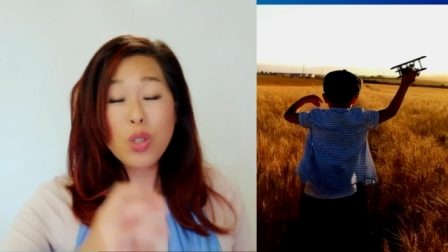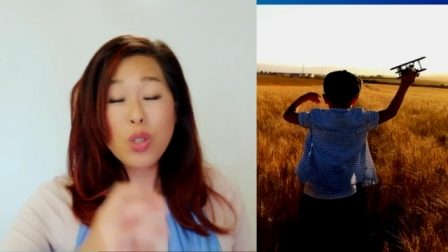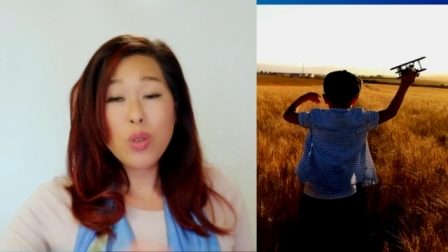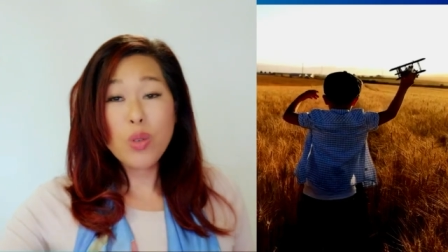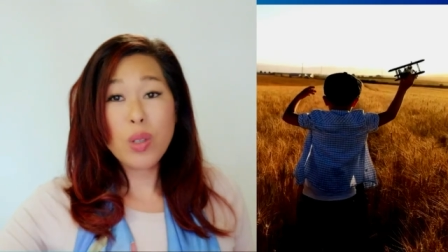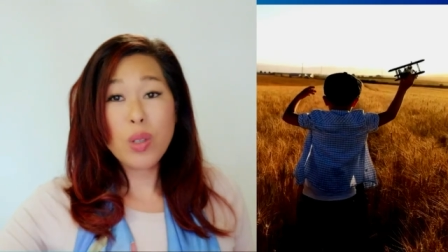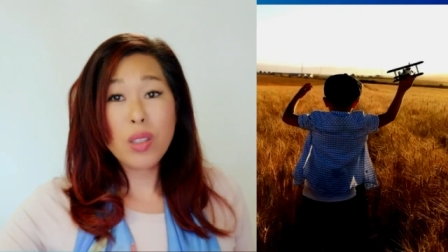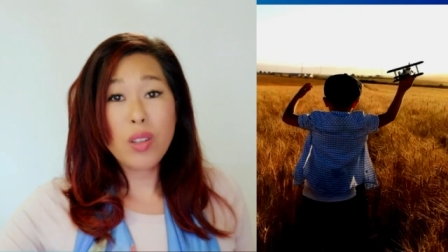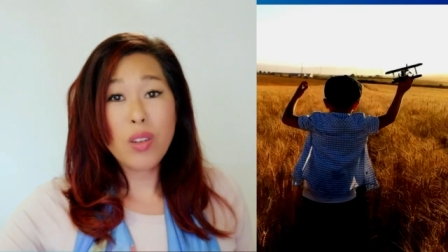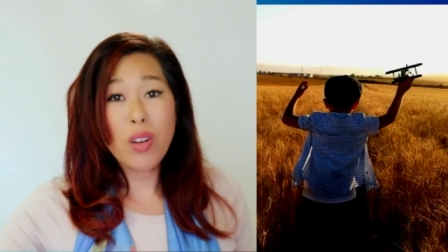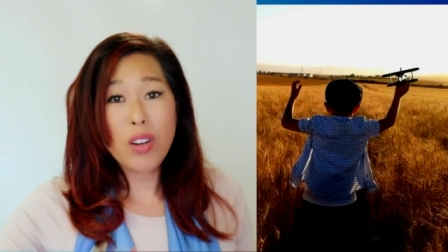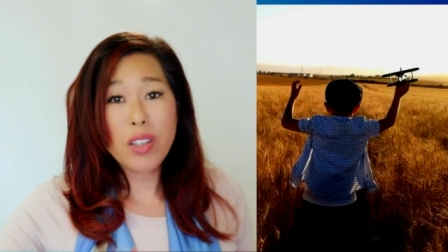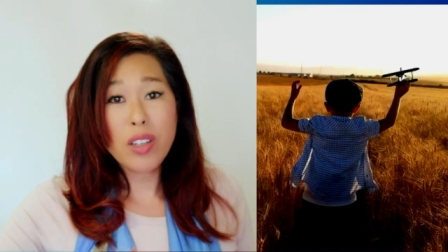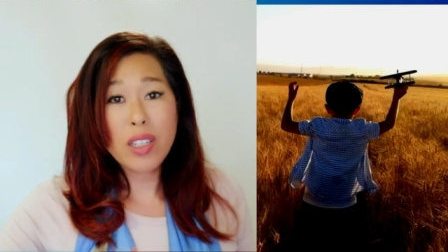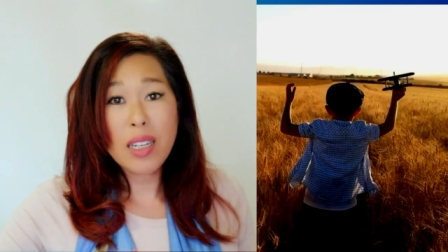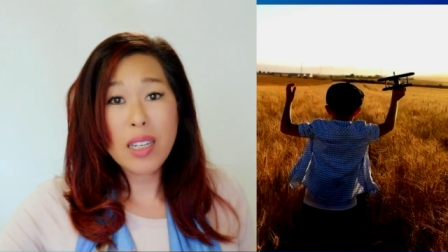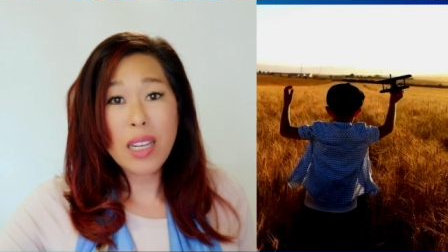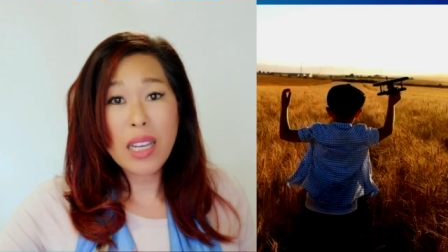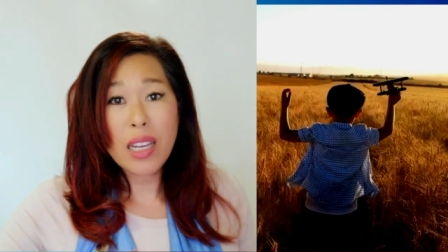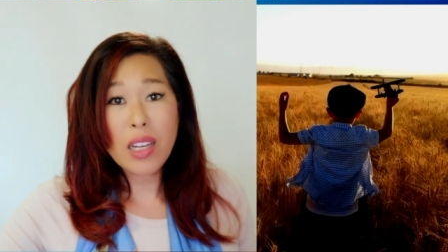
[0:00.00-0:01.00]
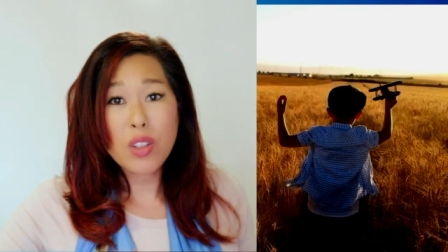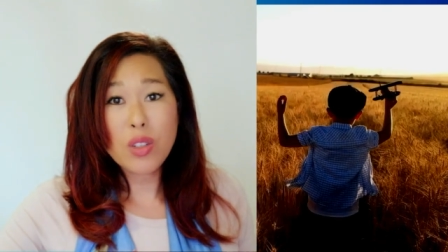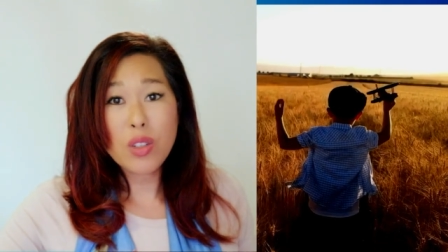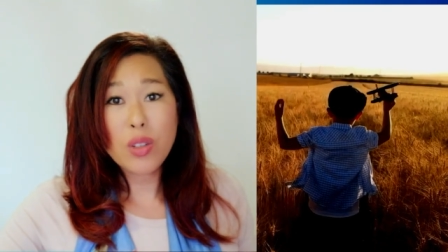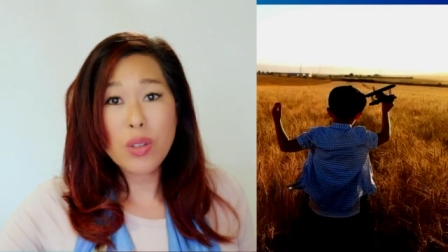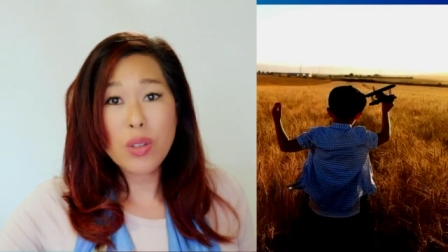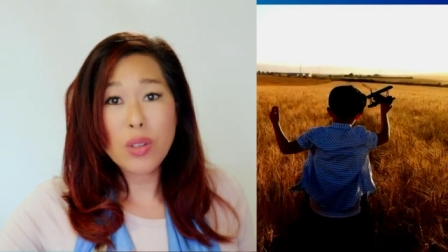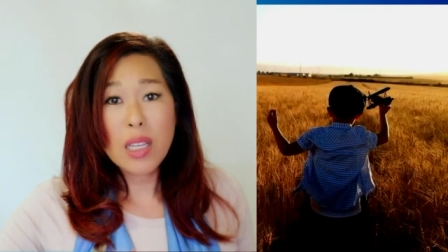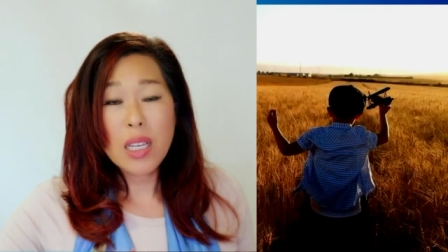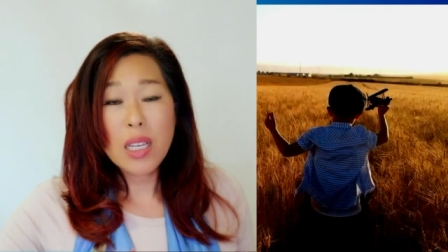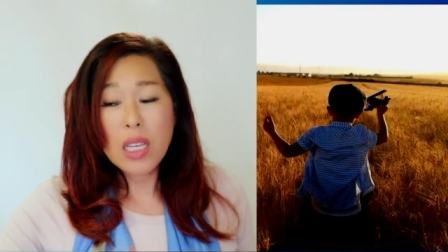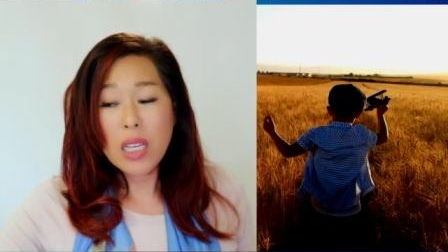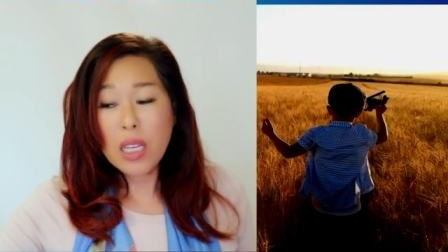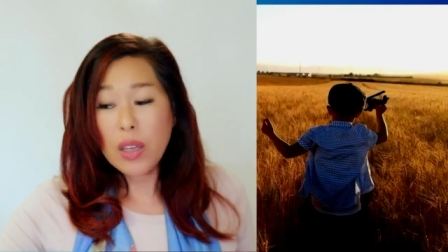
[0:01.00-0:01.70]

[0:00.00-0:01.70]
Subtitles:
you with guardian angels.